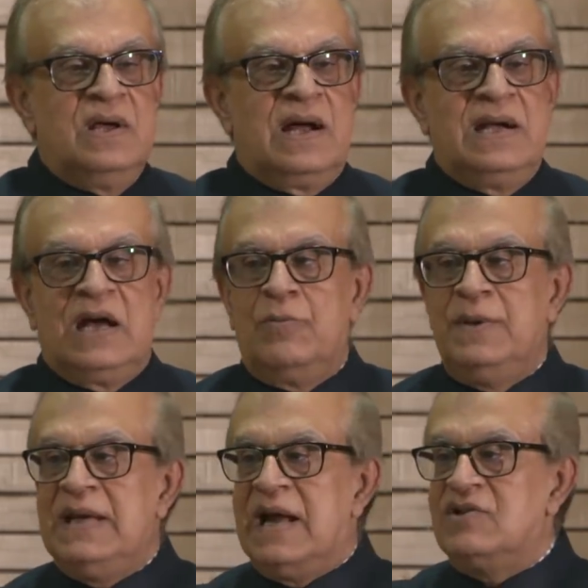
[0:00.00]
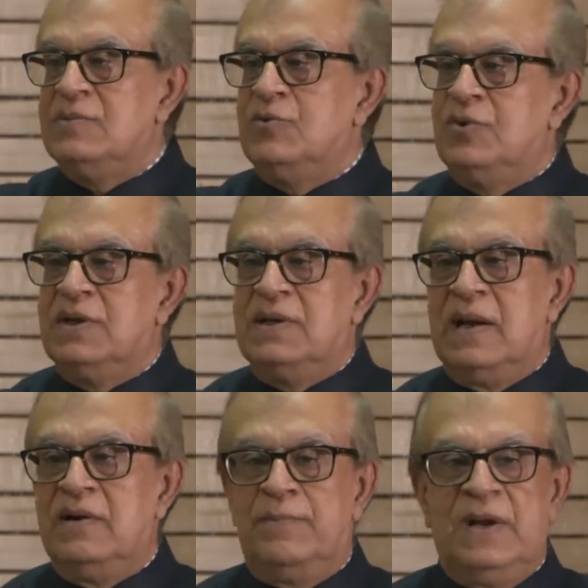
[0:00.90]
are now being attributed
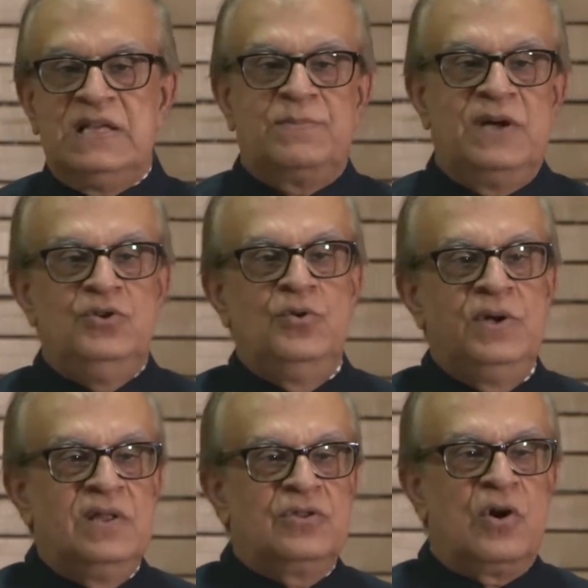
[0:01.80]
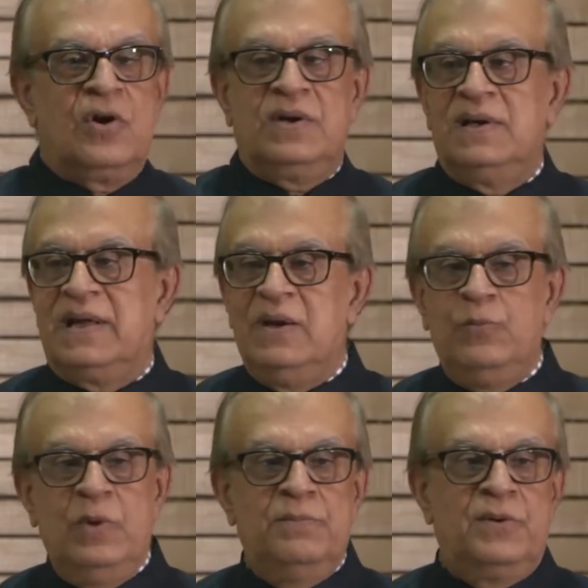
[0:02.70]
and replaced by Jungian thought and Ken
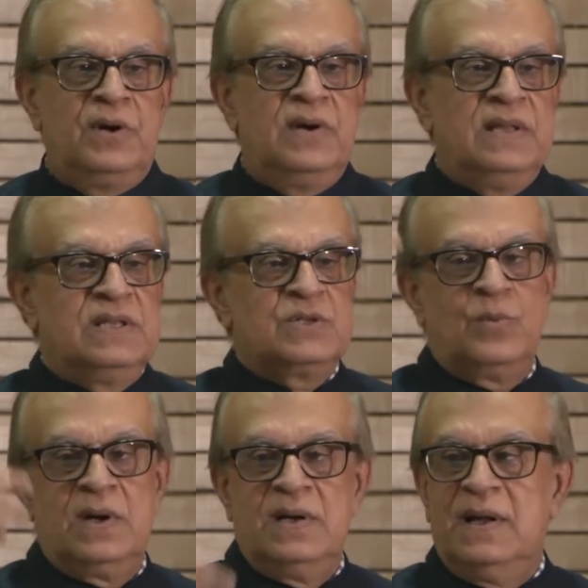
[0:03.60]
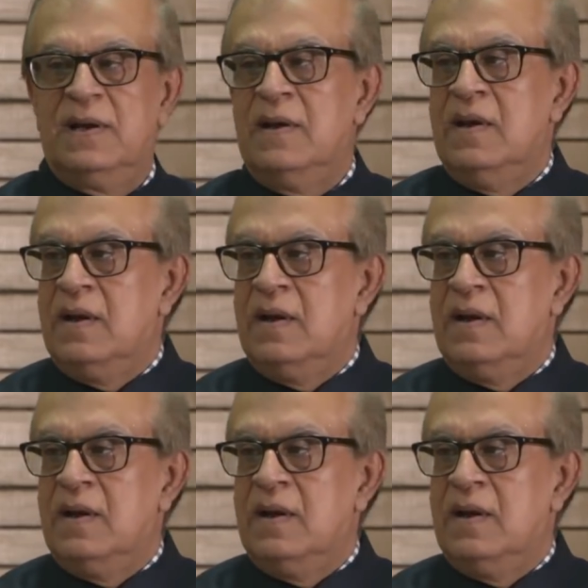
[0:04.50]
Wilber and this one and